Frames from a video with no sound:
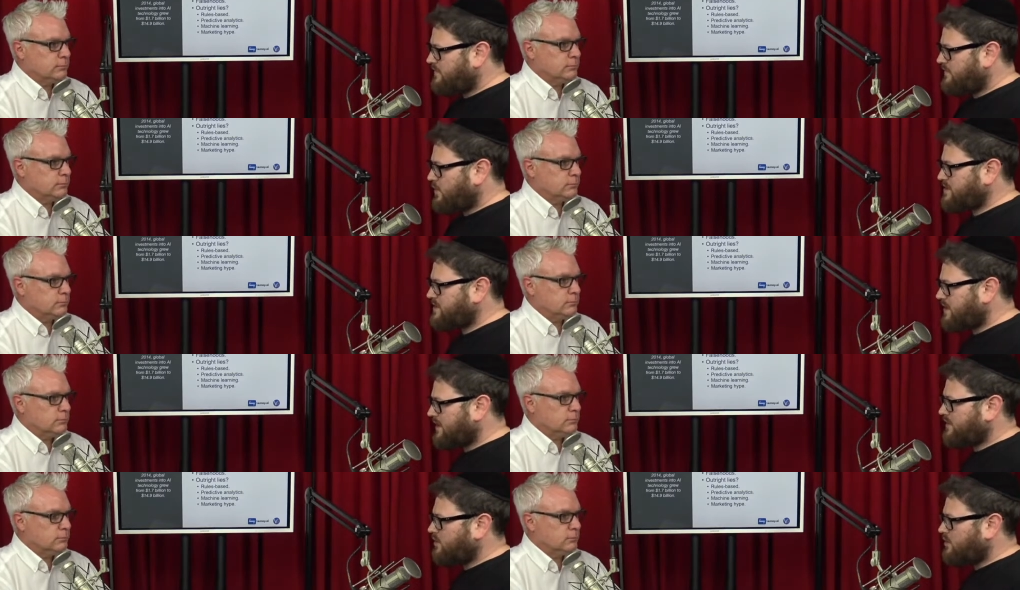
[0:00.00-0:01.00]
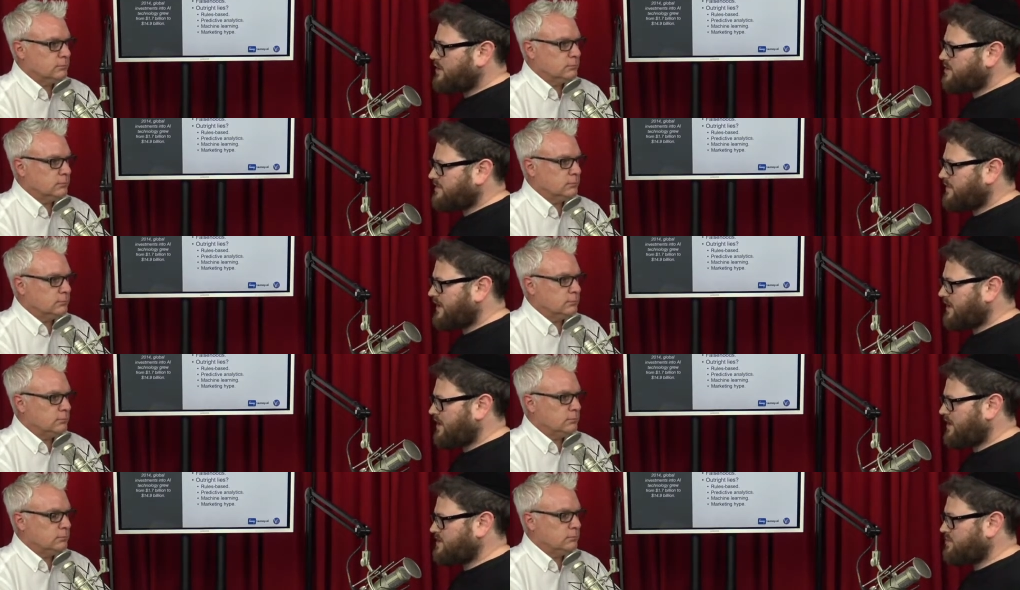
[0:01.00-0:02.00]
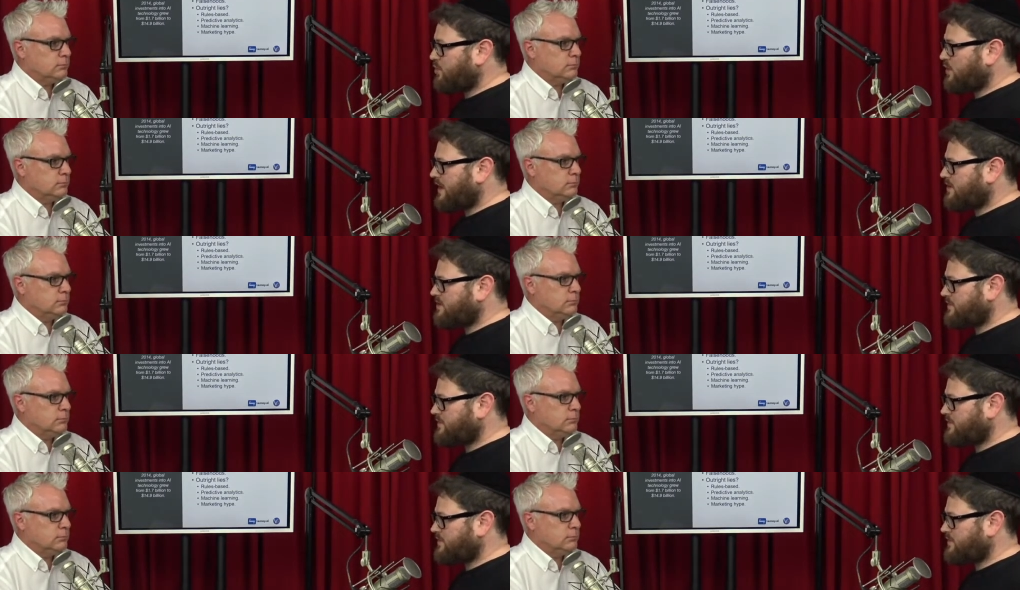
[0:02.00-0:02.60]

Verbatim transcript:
Speaker 1: forced to collect a whole bunch of like uh, support letters